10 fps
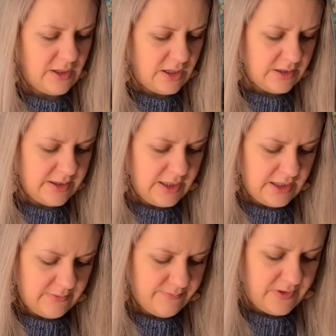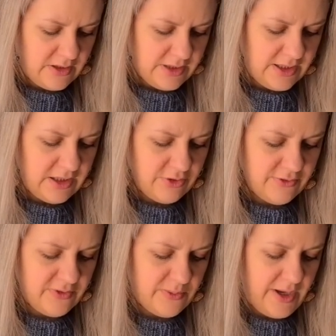I'll take it out
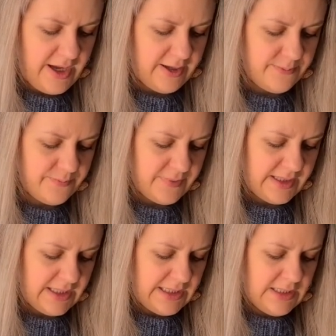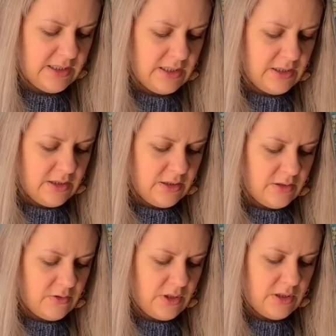of the bag.
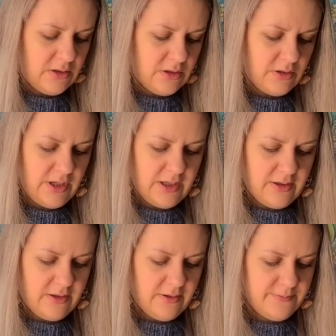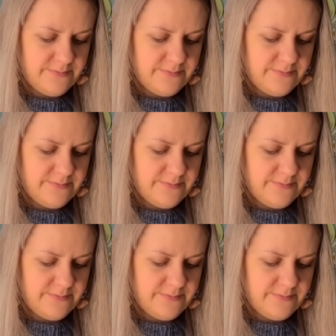Crinkle, crinkle.